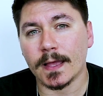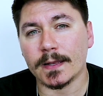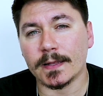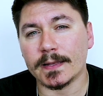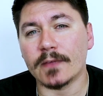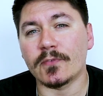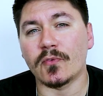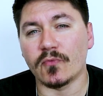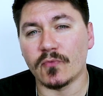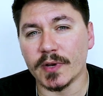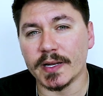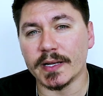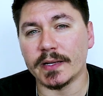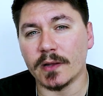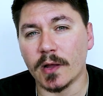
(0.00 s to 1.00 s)
And I'd have a
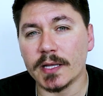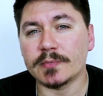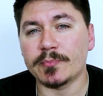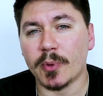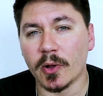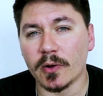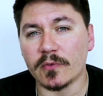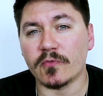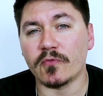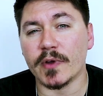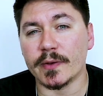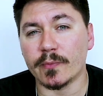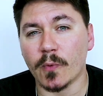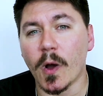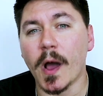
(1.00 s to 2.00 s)
really nice bottle of
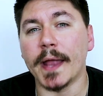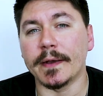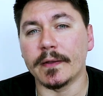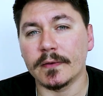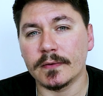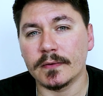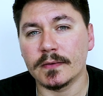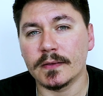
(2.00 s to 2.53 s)
red wine,